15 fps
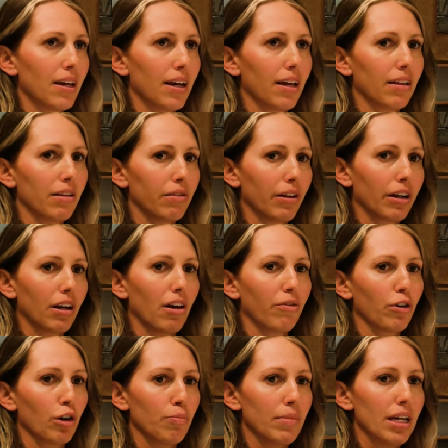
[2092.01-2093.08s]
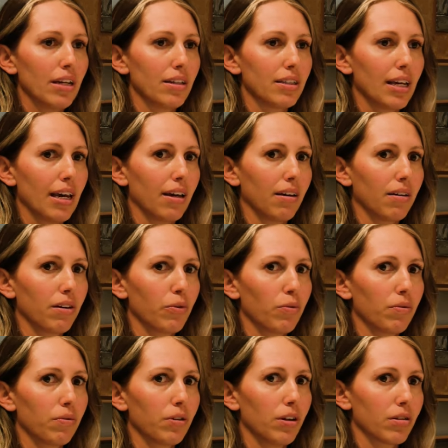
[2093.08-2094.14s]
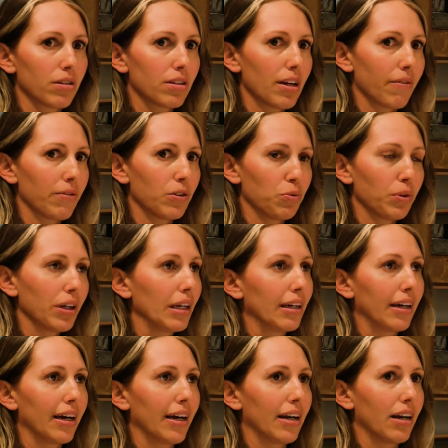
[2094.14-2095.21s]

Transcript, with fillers: and they're looking over at me saying, your stuff is really good.